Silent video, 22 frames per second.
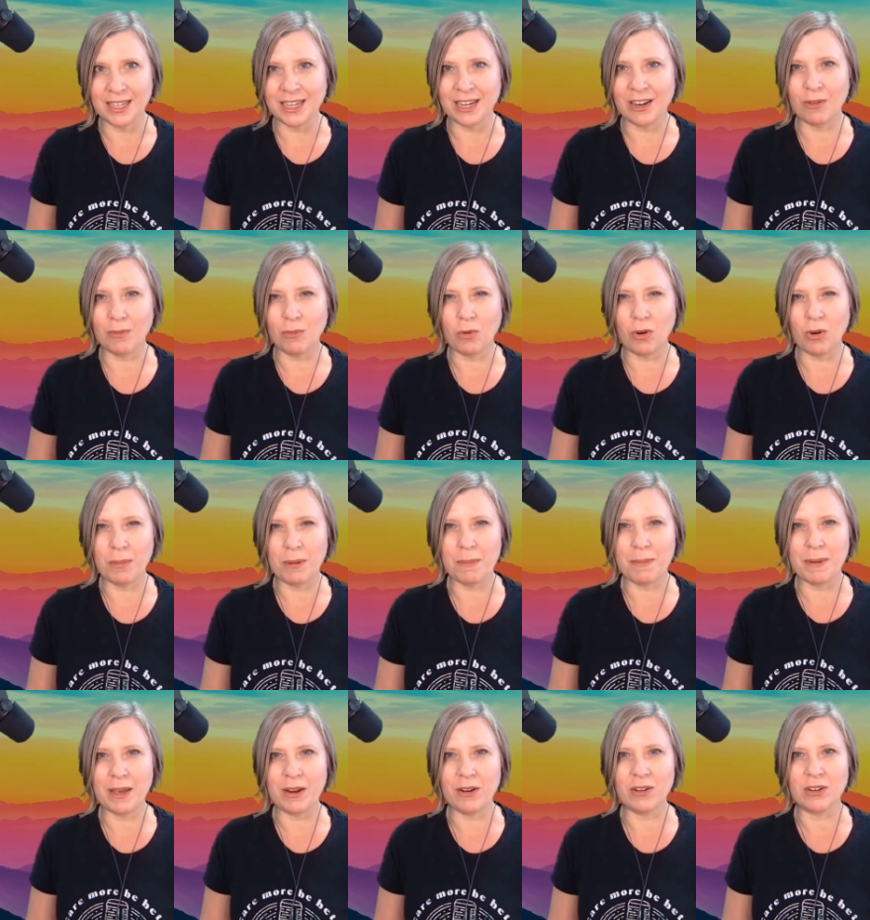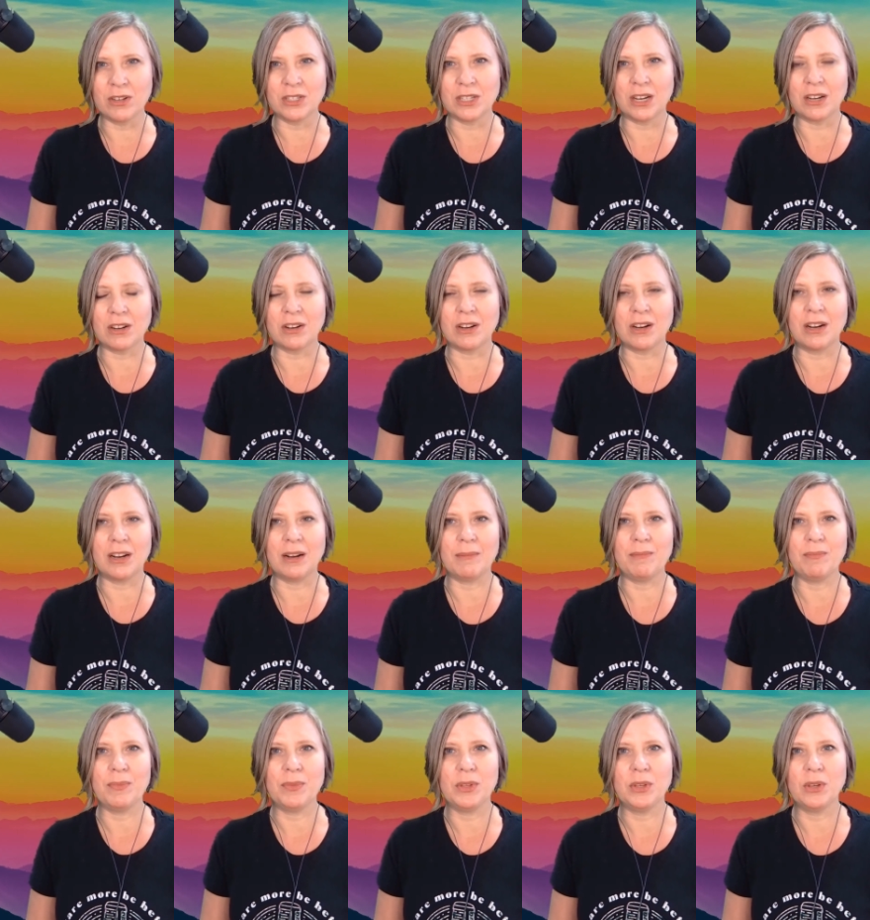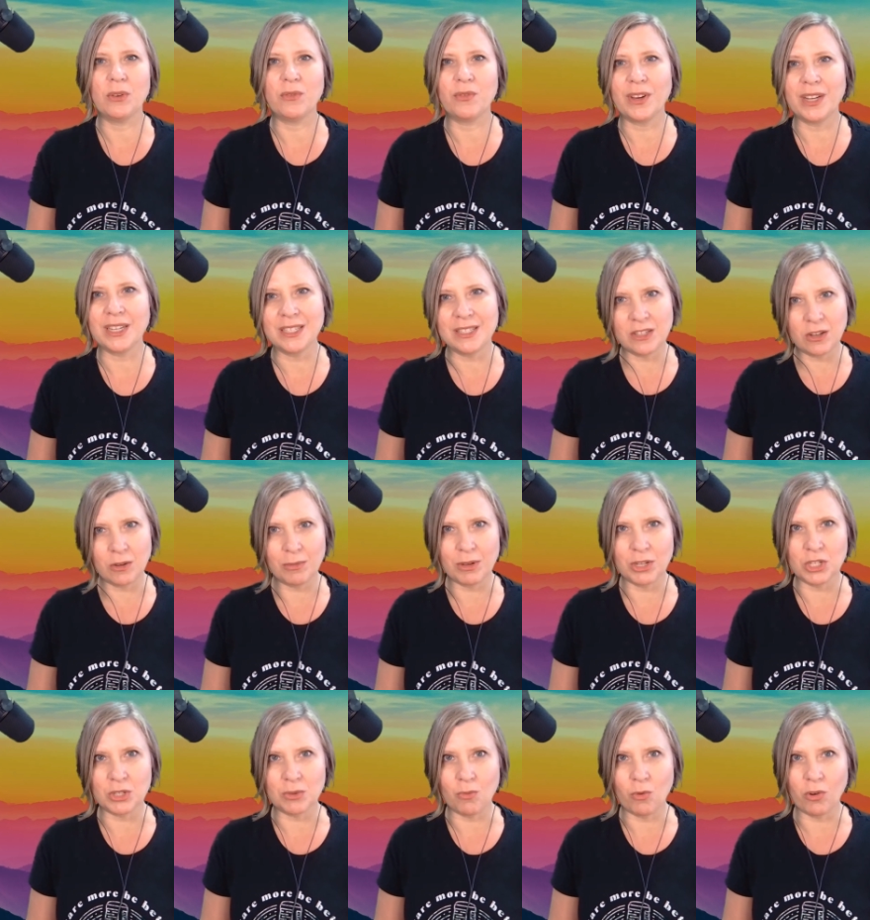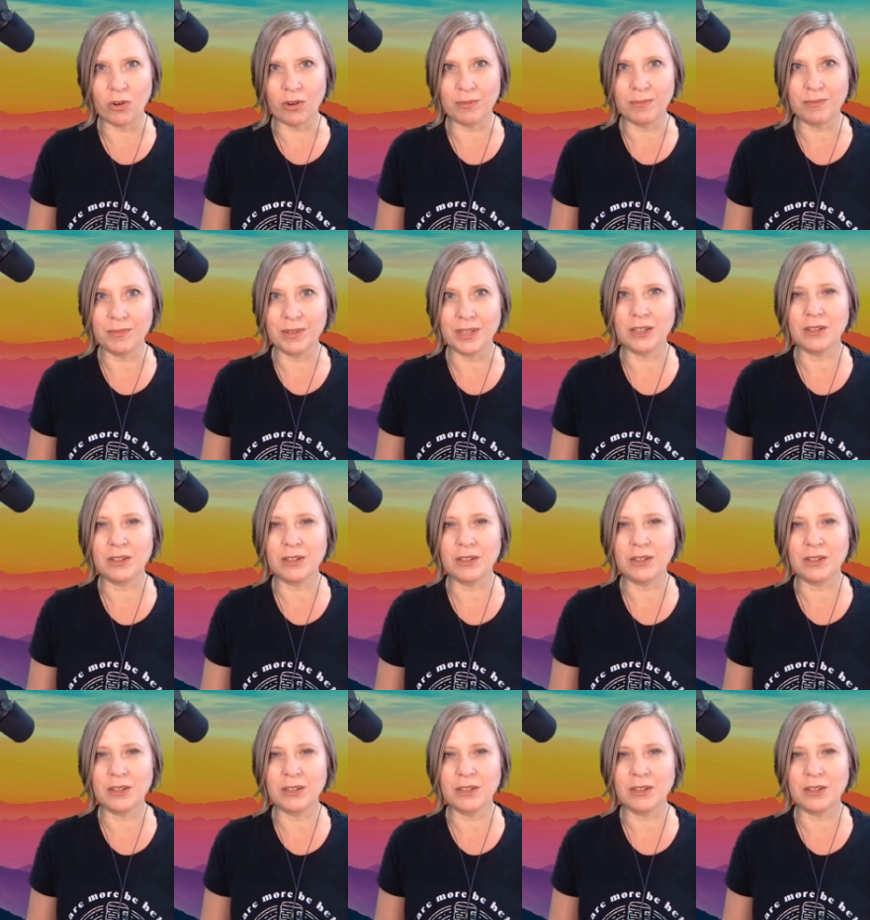caremorebebetter.com, you'll find so much more,